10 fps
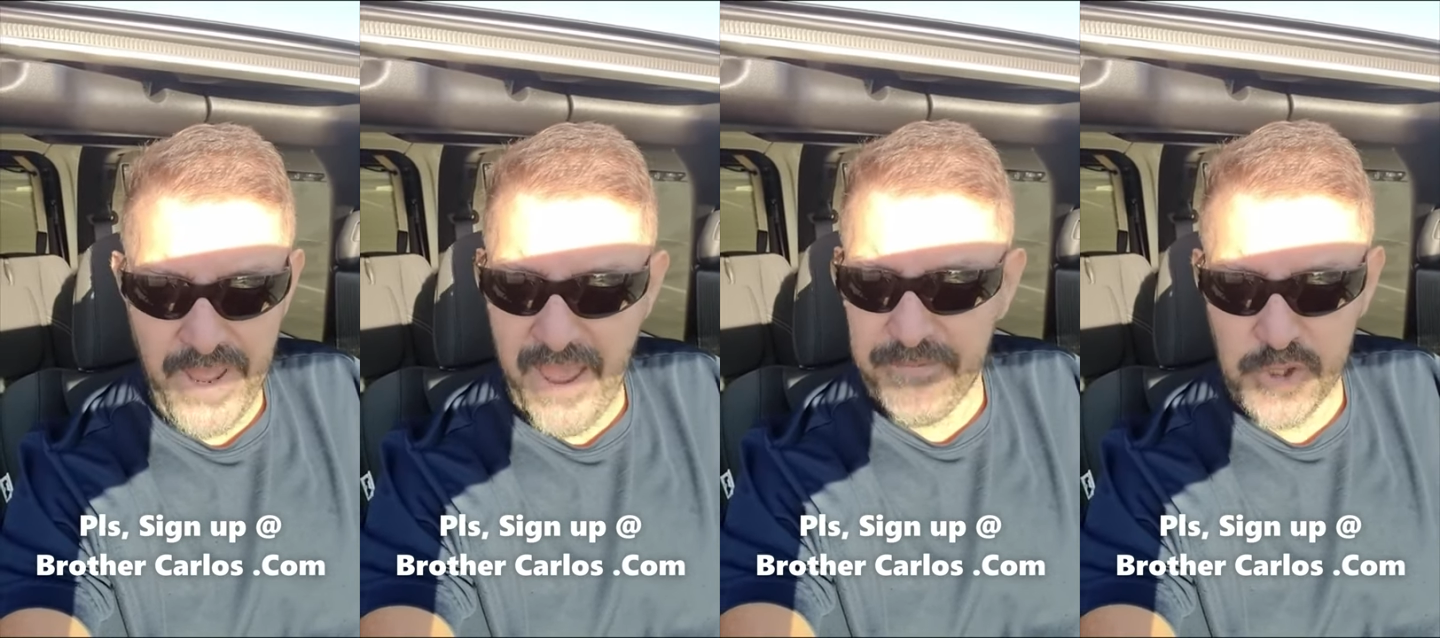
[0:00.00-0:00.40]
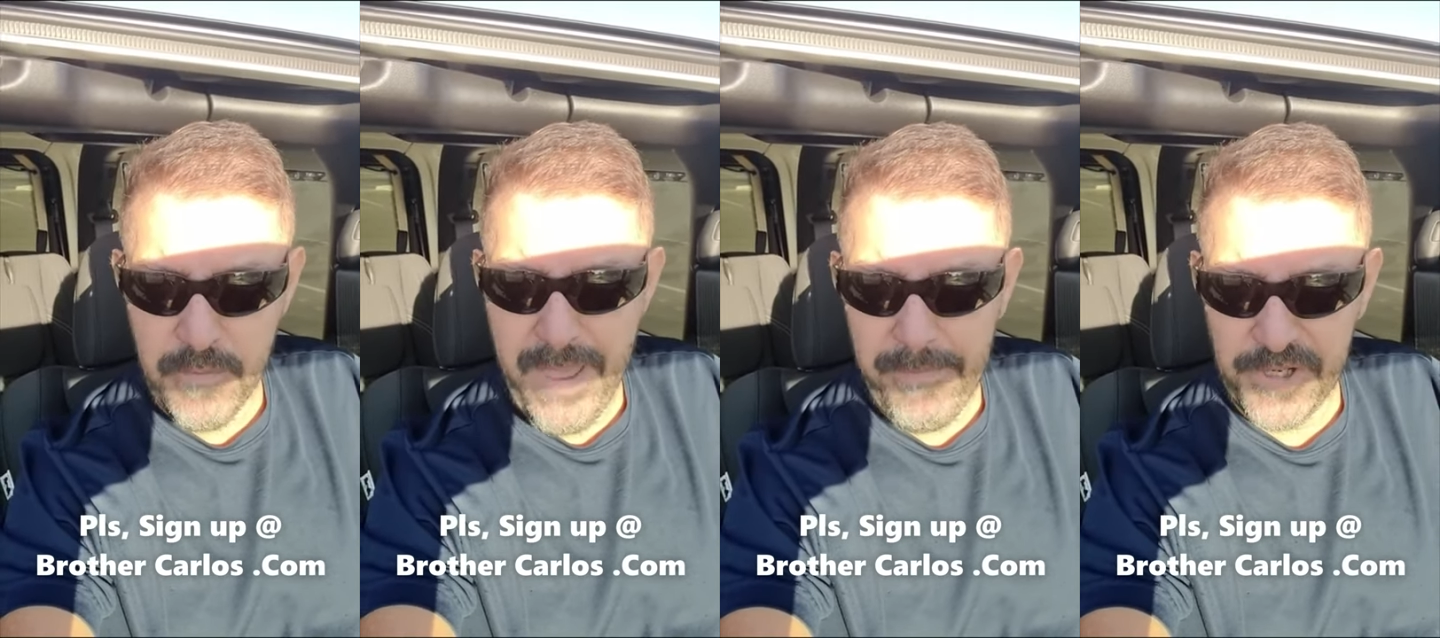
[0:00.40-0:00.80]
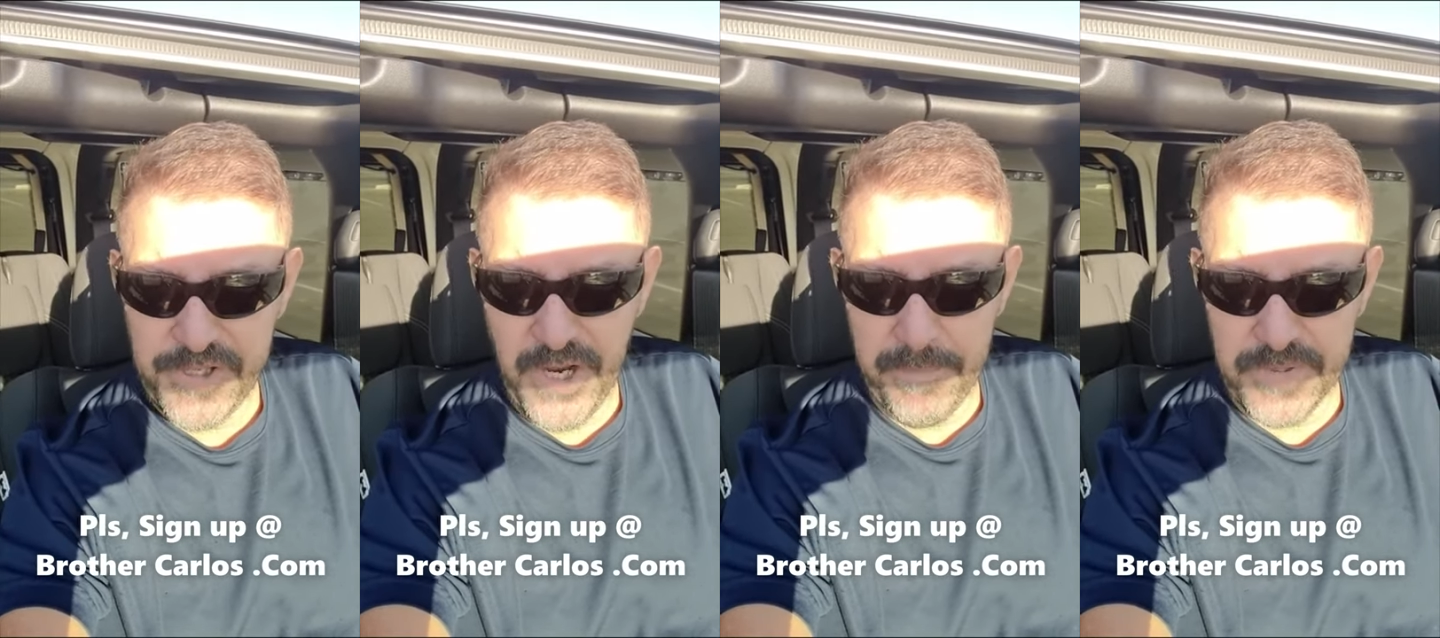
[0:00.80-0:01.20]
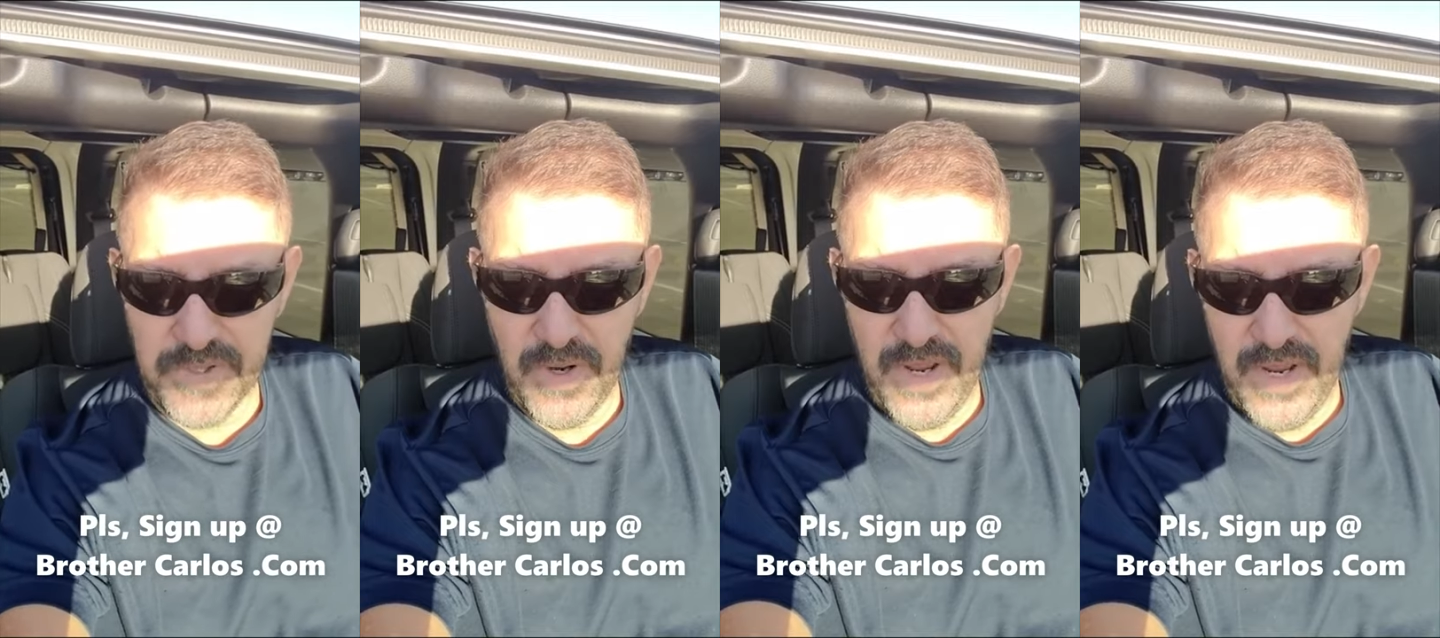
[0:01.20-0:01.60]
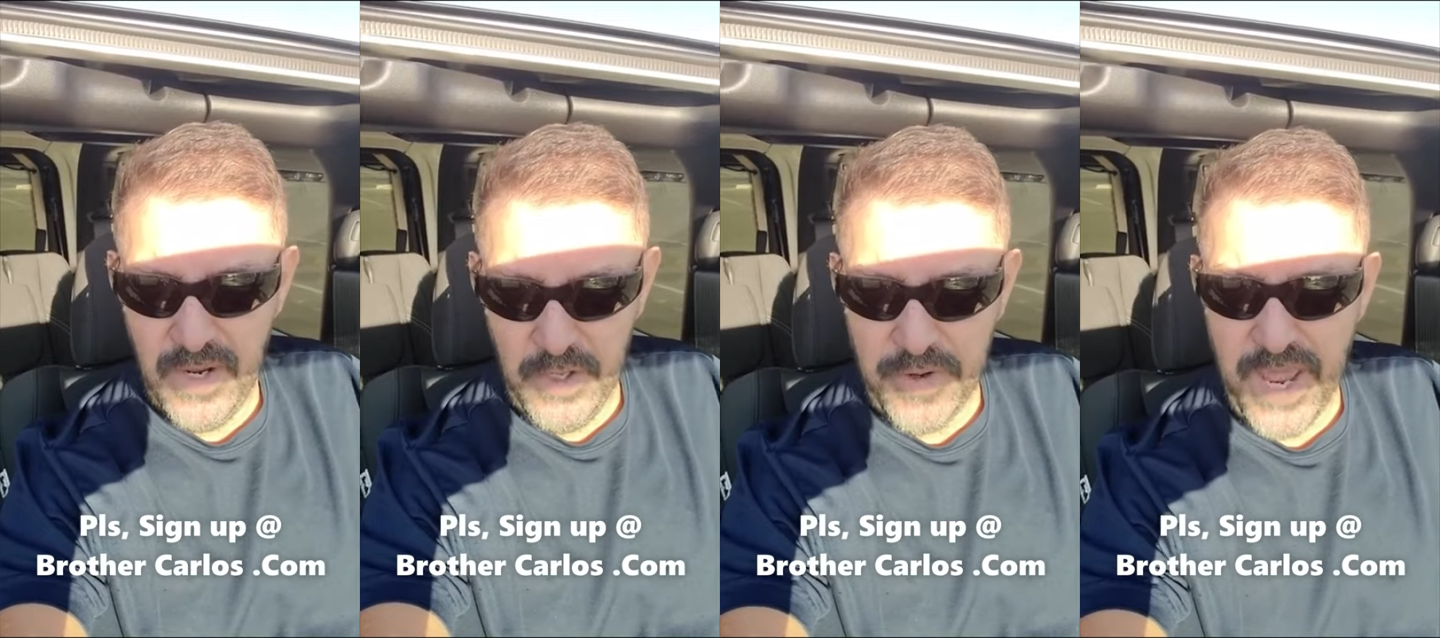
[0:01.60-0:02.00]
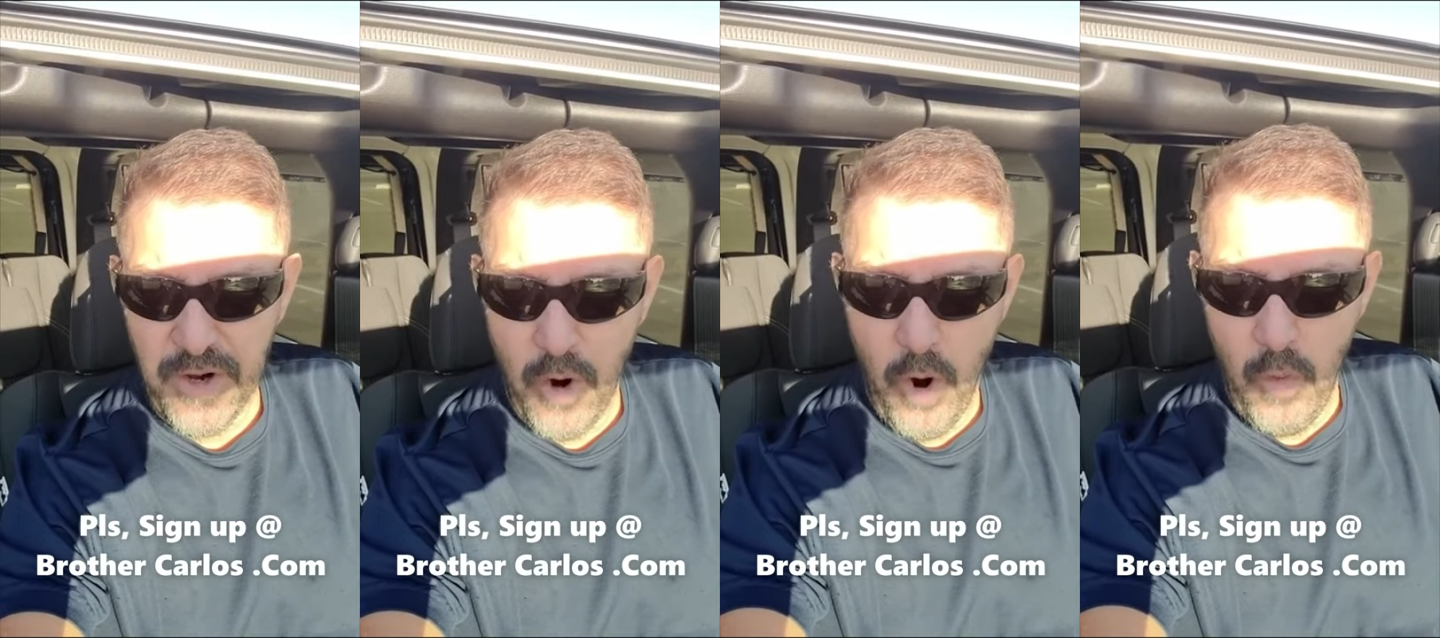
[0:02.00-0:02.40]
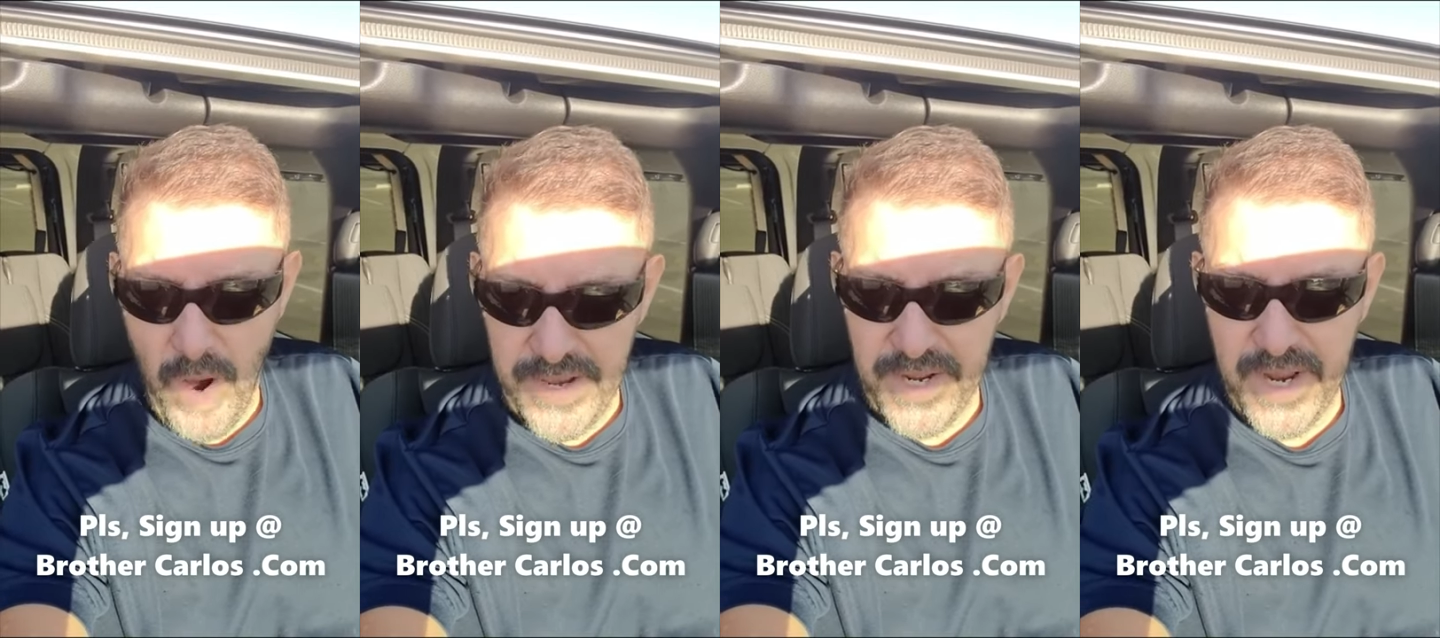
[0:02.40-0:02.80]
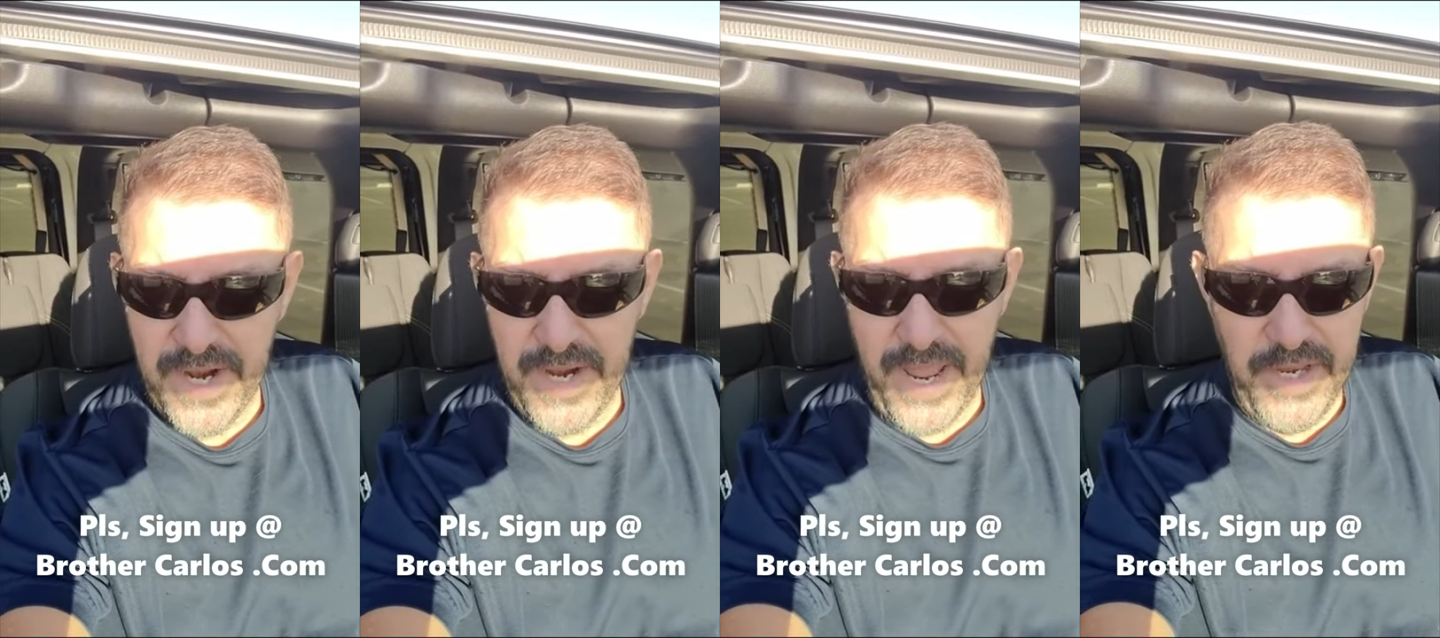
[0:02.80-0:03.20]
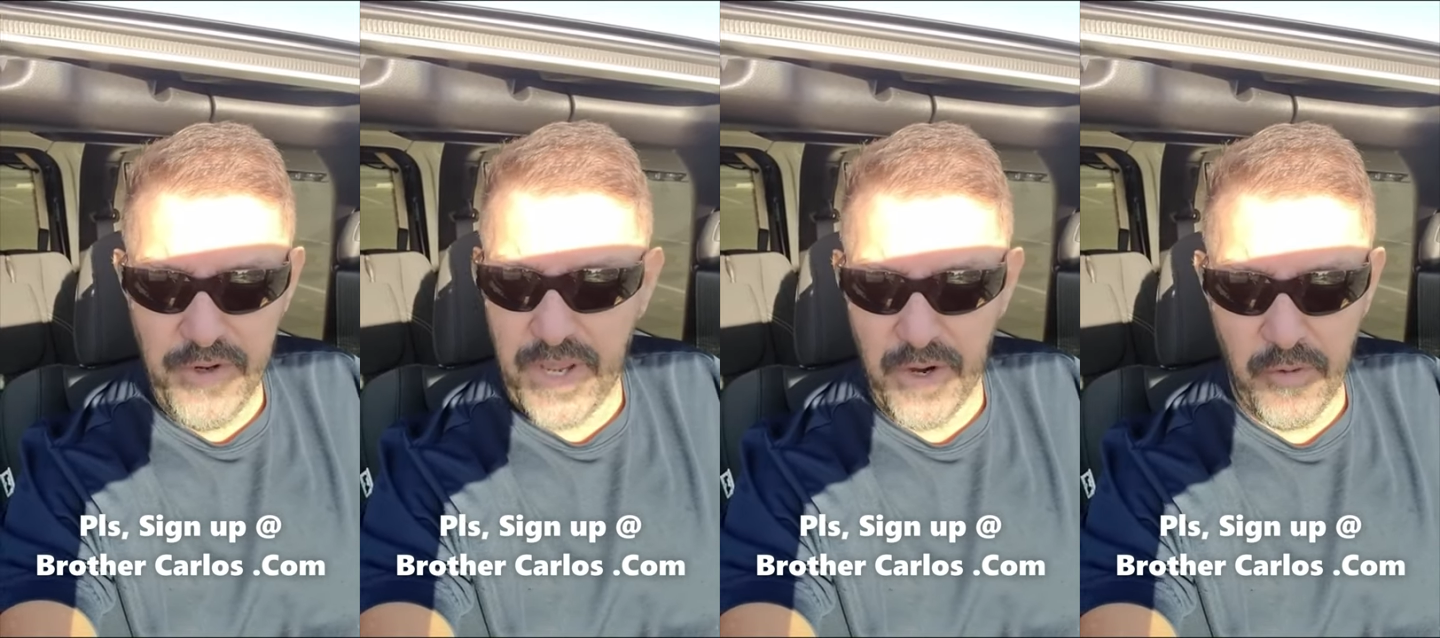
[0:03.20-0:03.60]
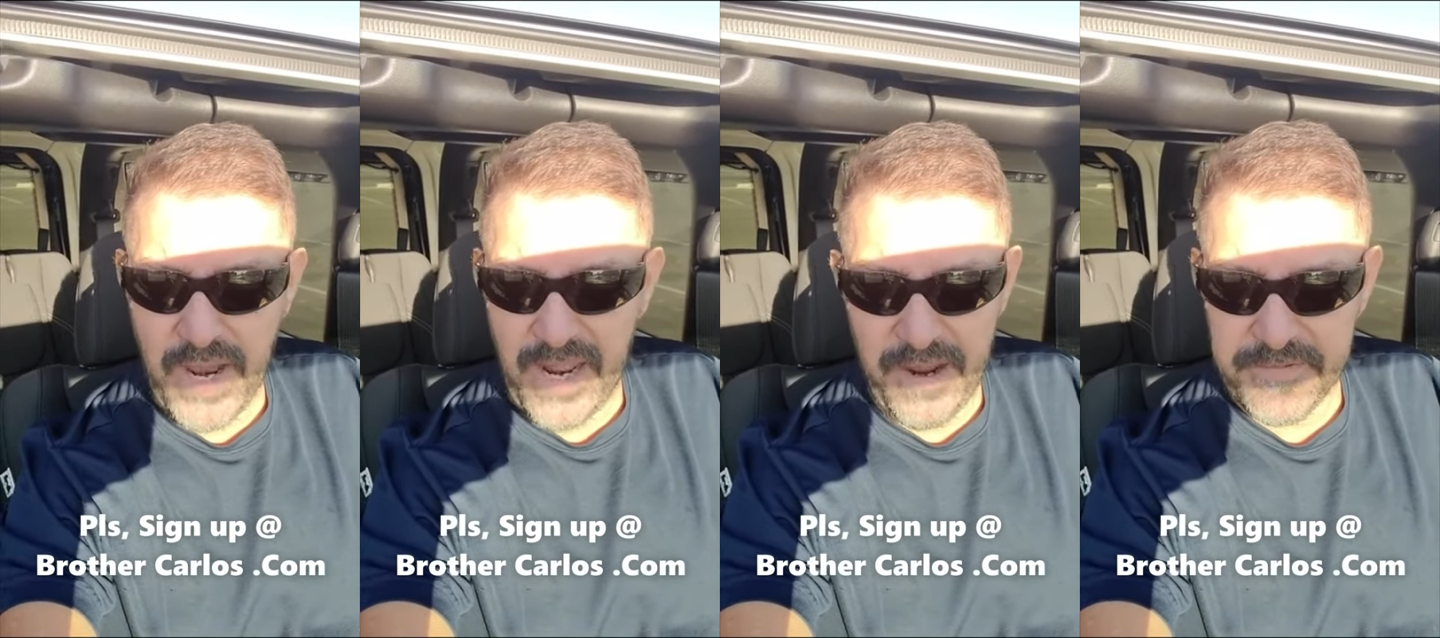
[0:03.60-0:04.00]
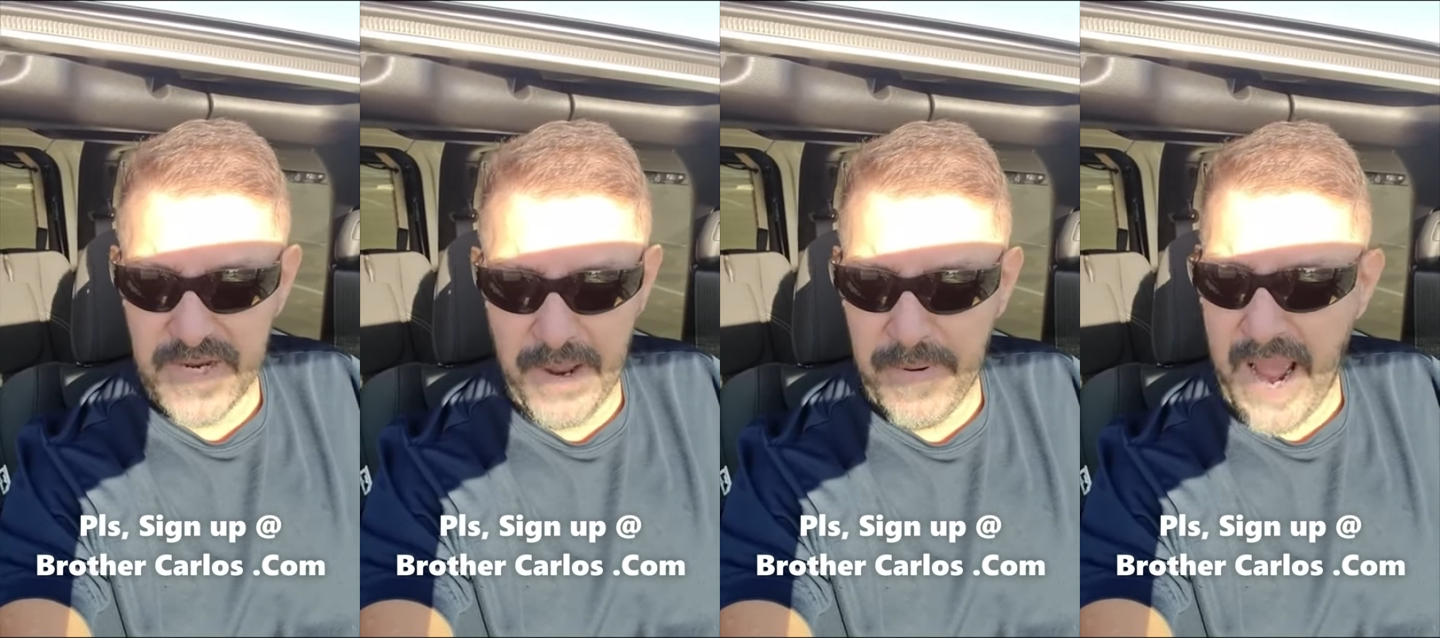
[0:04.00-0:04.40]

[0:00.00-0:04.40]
We have 2 memberships. You can go 1 year and you can go a lifetime.